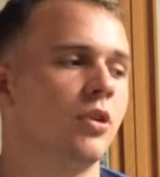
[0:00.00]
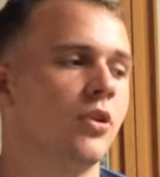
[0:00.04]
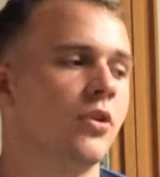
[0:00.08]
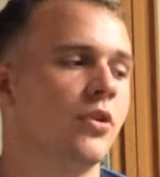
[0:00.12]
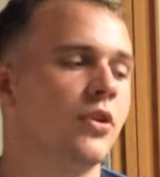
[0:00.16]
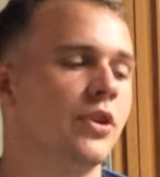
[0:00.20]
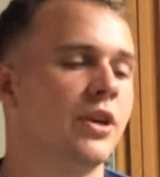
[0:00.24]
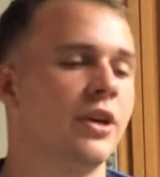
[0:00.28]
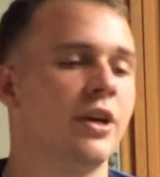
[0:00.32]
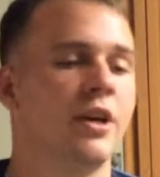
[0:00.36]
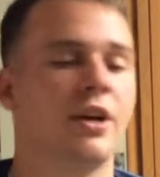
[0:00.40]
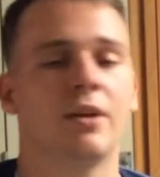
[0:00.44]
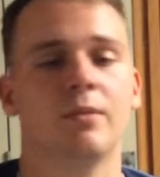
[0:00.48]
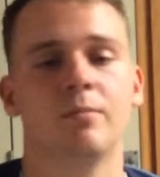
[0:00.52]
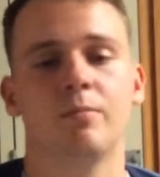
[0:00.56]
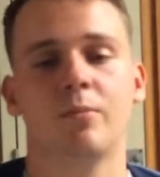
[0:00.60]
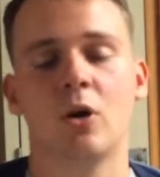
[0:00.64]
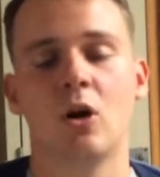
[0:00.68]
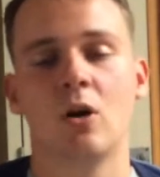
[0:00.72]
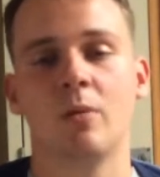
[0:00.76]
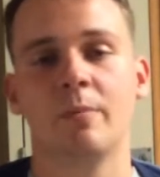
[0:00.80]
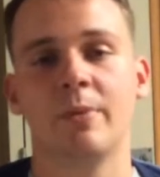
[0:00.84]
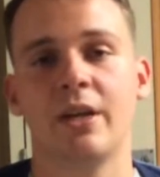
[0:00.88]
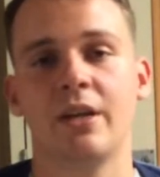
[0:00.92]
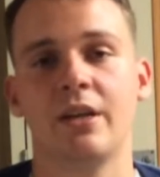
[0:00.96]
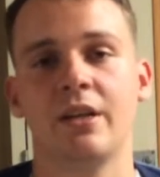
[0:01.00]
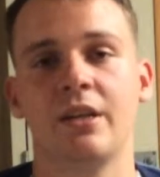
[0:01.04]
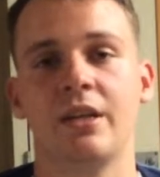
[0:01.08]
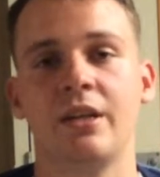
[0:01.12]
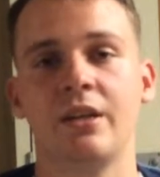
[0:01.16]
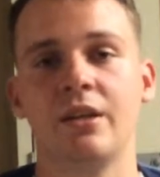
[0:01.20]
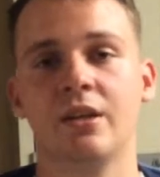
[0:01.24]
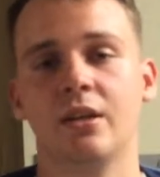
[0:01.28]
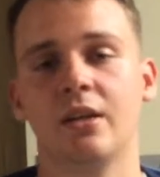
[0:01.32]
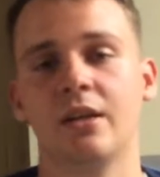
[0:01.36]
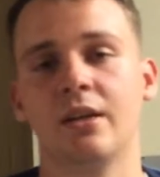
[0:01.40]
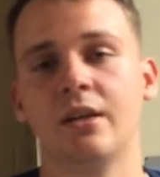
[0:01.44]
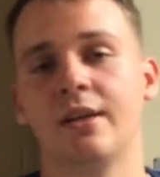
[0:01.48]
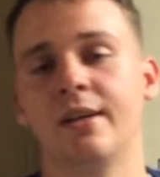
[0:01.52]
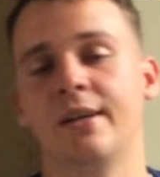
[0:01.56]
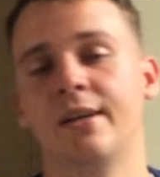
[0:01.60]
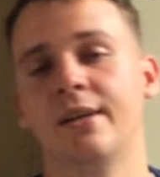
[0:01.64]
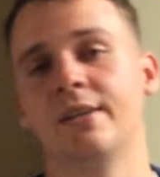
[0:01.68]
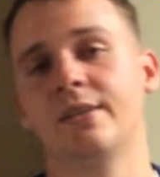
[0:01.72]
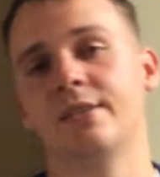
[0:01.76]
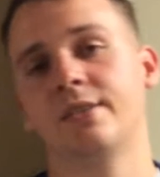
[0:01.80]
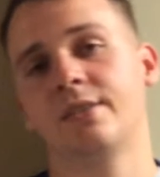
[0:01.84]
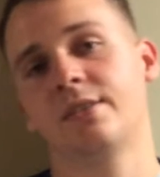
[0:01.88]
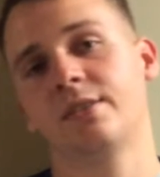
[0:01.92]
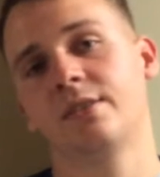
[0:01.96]
Oh yeah, Paul Bettany
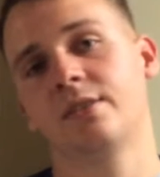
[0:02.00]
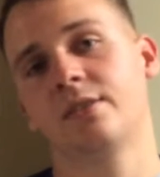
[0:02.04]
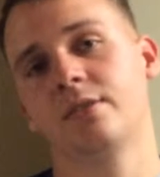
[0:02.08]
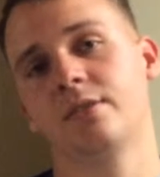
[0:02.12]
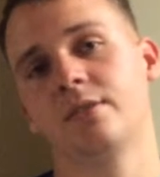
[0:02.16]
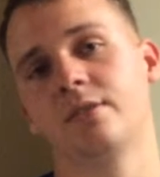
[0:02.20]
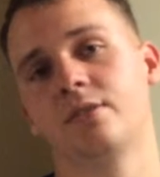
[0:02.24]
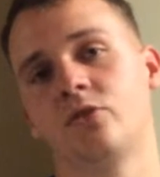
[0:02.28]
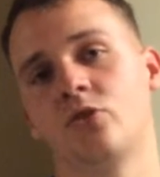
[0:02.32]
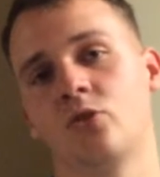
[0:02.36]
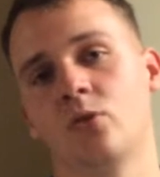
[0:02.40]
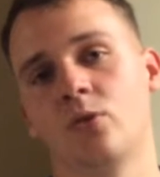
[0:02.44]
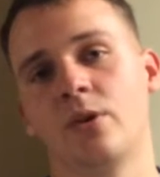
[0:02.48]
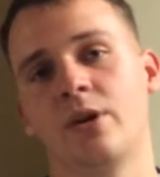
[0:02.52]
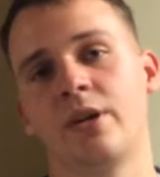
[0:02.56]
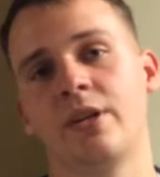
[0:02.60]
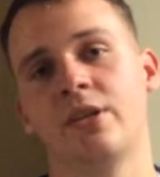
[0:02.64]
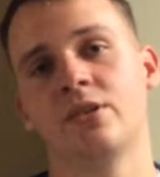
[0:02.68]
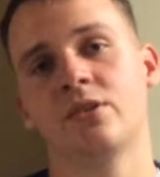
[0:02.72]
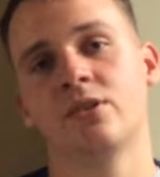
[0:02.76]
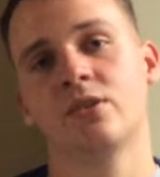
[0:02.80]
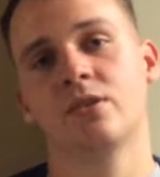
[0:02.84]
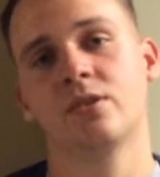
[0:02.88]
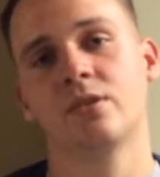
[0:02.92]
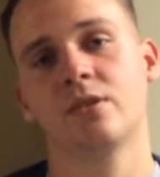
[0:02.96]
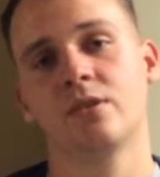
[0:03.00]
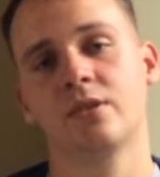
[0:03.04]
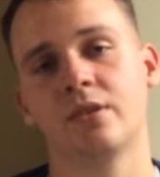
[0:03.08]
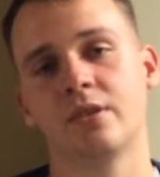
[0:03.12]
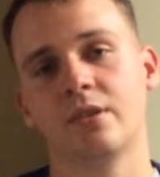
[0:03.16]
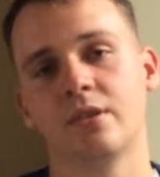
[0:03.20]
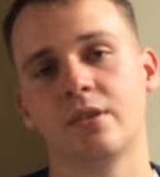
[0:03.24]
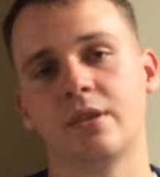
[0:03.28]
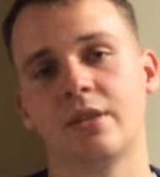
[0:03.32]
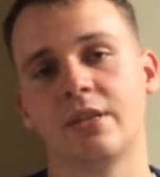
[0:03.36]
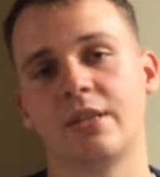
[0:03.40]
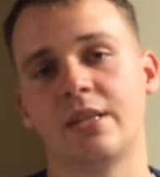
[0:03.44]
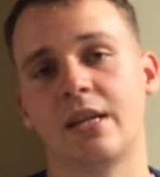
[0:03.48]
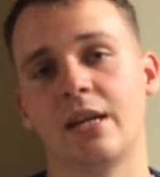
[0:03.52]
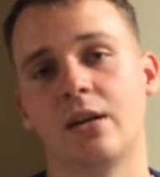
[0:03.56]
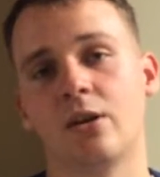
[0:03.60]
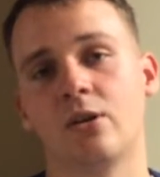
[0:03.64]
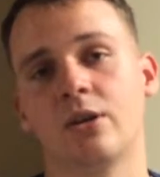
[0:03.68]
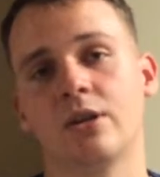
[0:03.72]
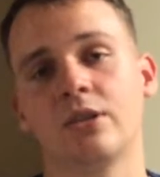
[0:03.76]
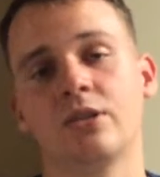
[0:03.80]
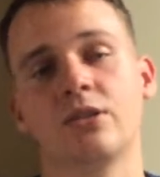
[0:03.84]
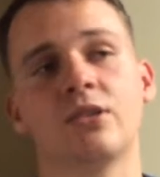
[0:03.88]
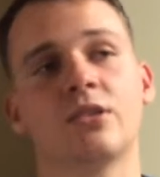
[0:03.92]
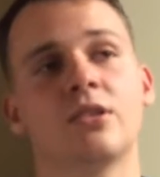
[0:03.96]
joins the
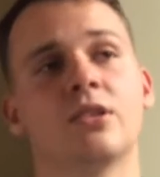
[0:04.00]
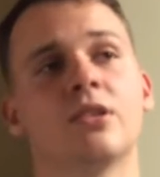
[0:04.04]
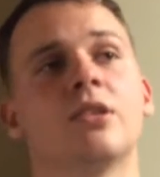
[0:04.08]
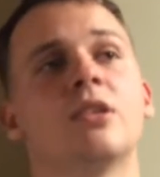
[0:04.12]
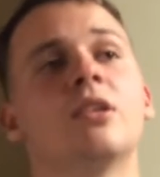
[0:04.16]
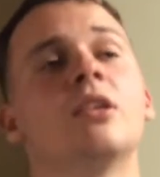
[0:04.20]
terrorists.